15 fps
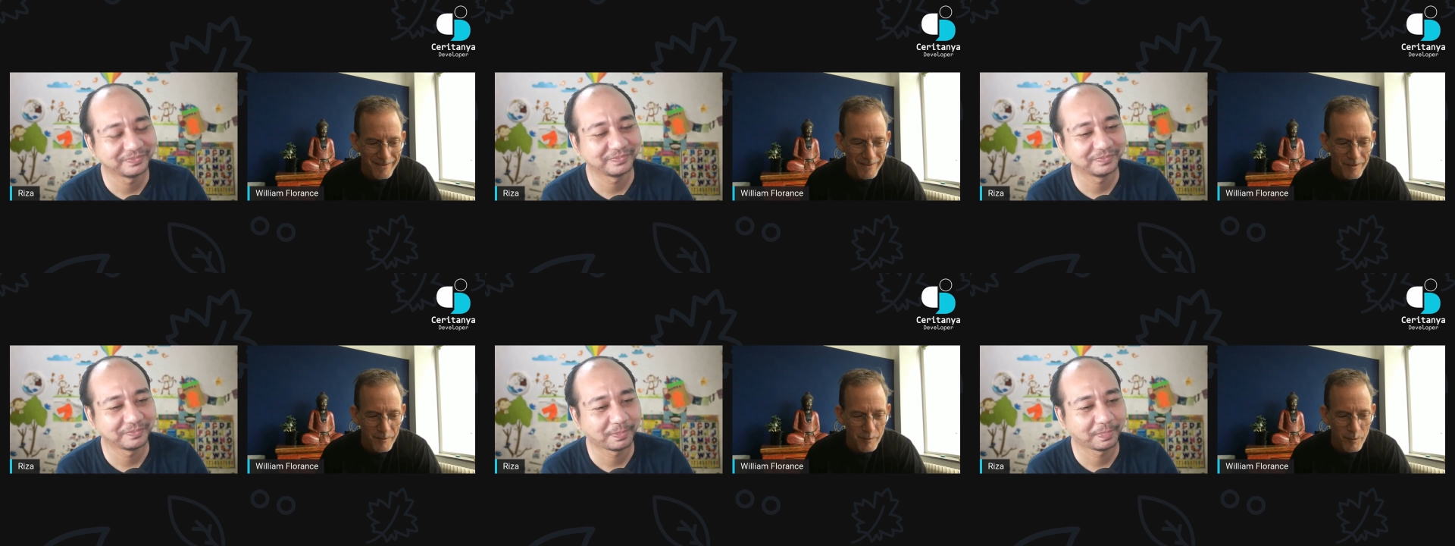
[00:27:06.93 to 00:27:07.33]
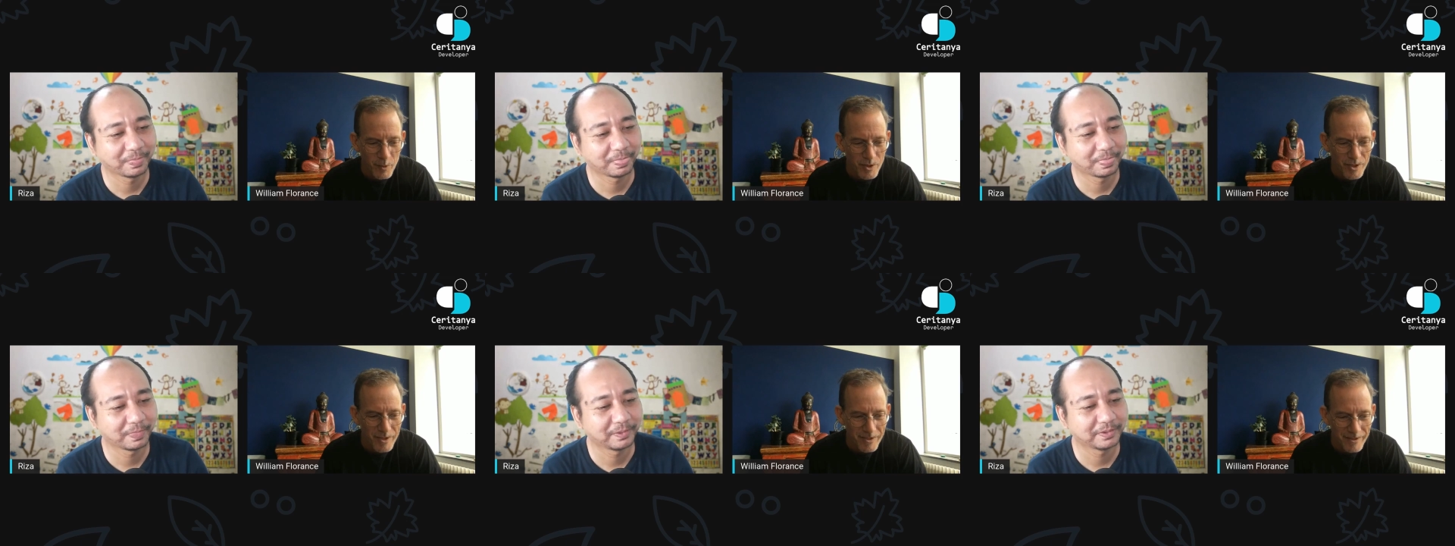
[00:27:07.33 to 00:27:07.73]

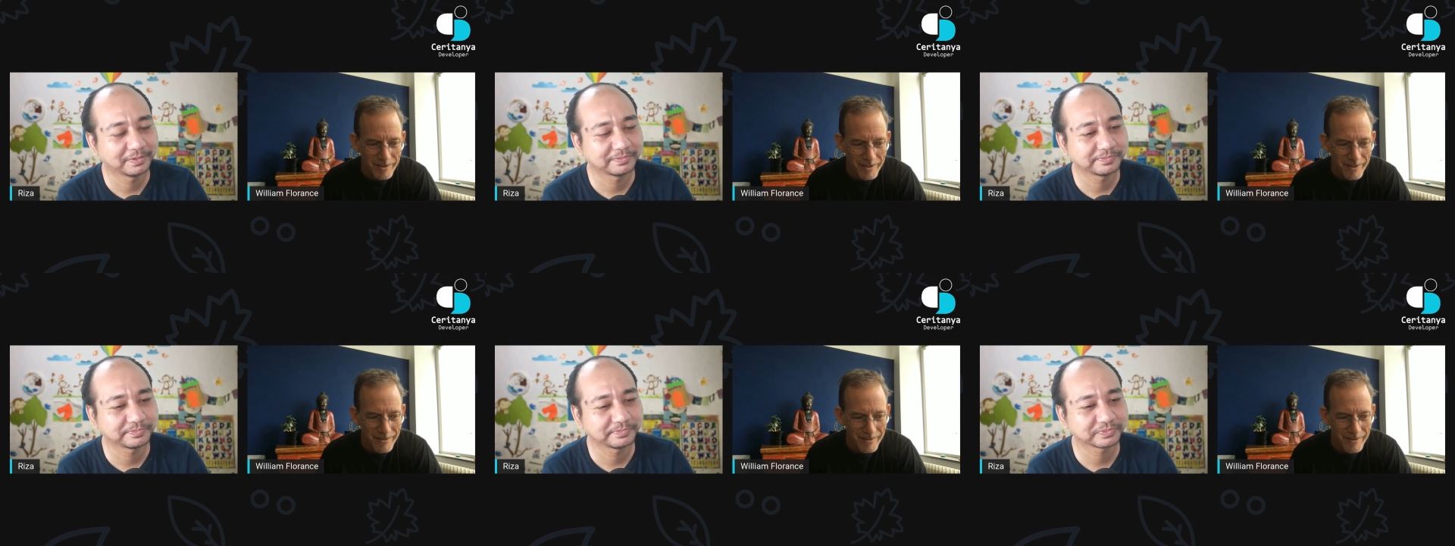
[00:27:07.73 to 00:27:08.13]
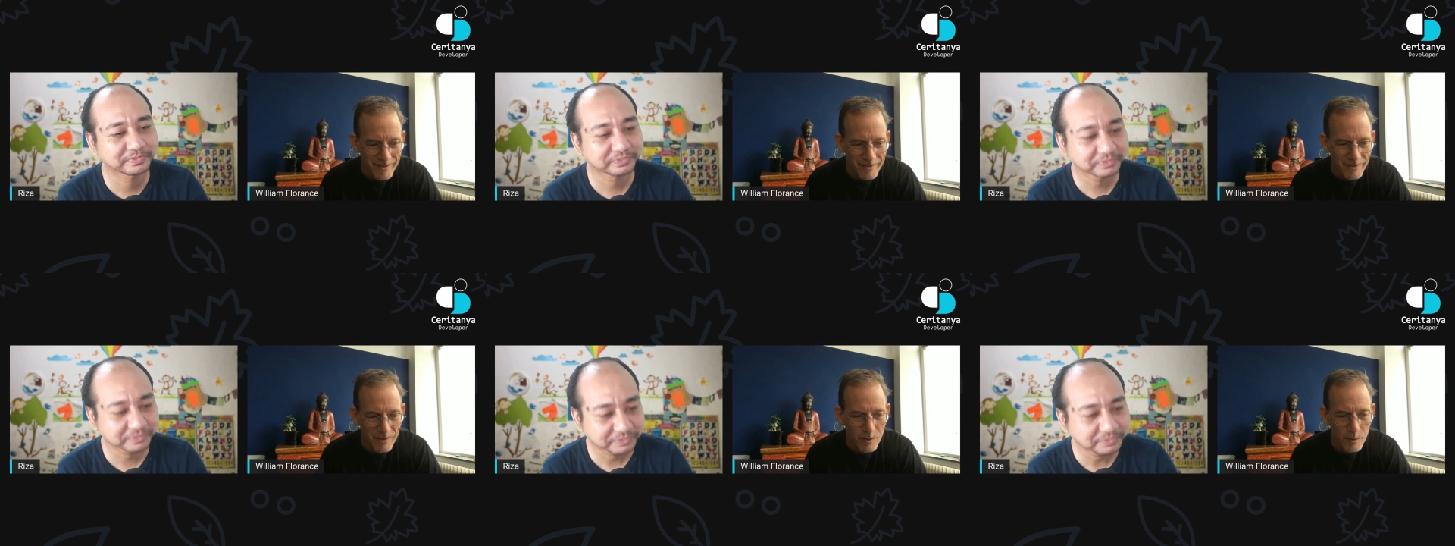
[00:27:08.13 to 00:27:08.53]
Speaker 1: unfortunately,
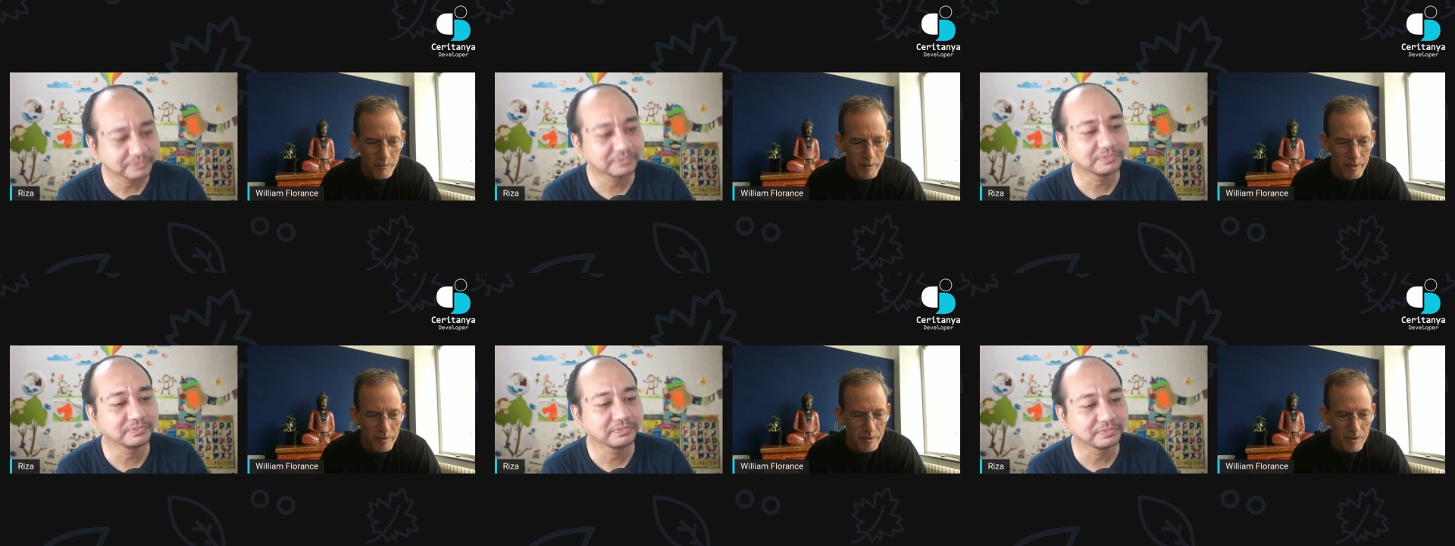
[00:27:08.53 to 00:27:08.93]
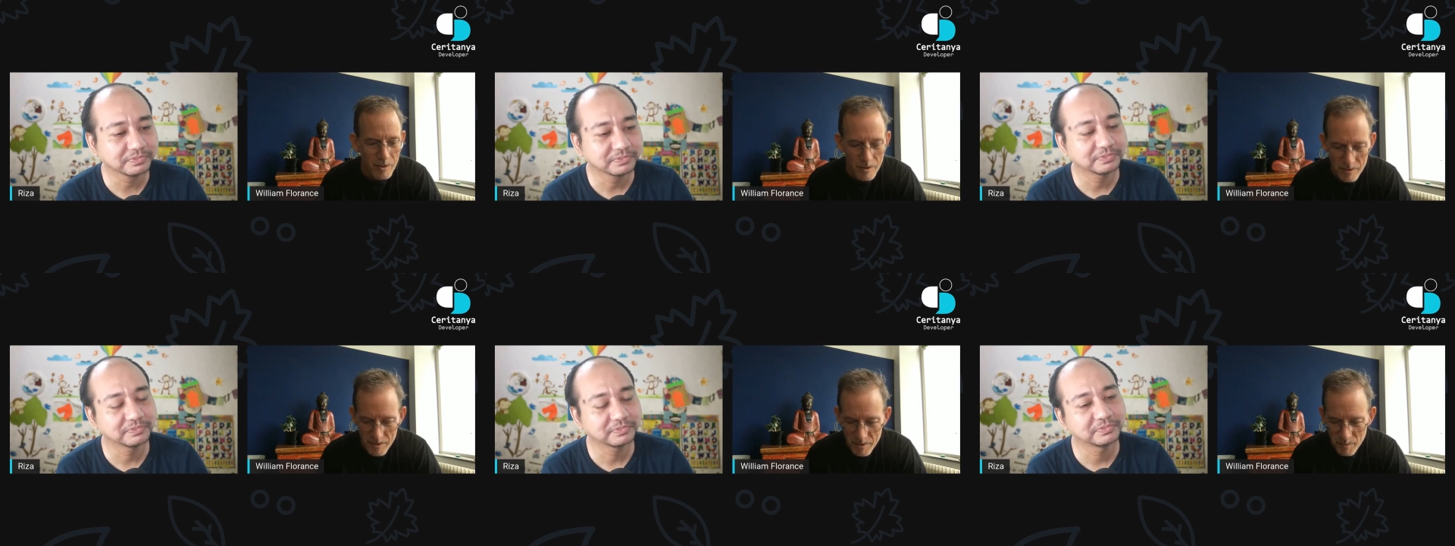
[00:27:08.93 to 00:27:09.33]
COVID
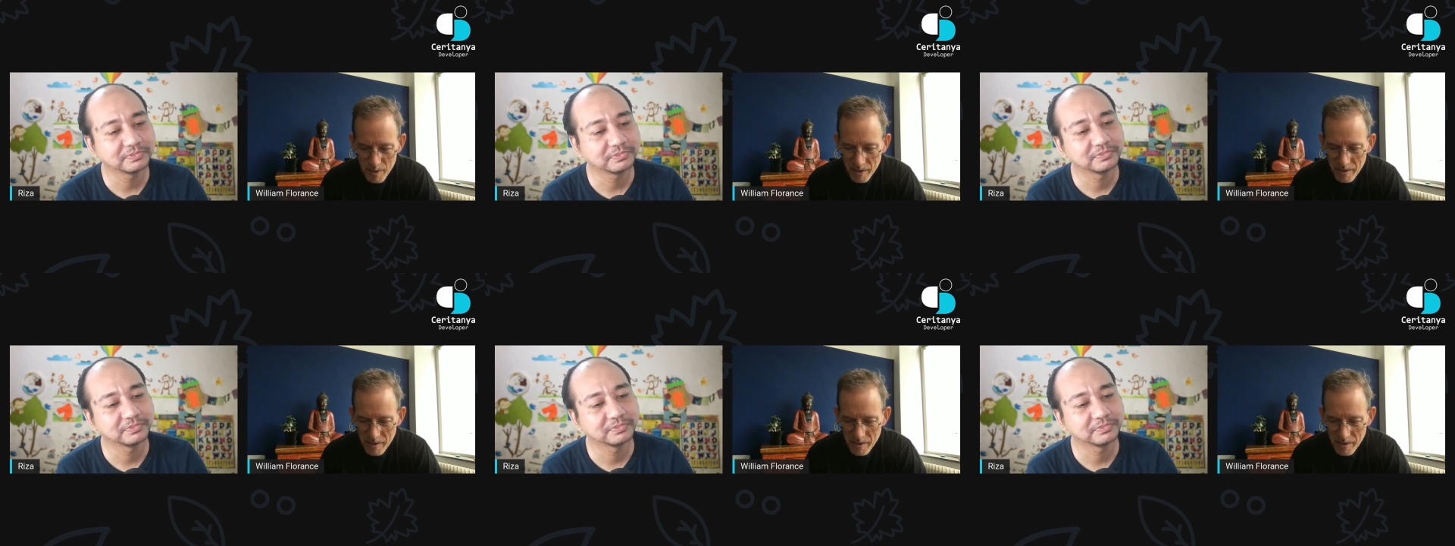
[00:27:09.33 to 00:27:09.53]
causes me